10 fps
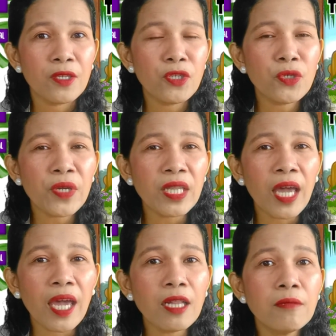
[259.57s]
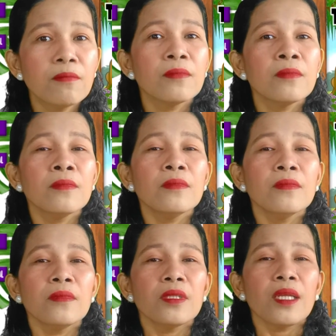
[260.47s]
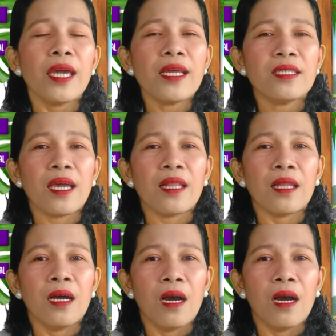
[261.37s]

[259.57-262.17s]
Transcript: You do inhale and exhale.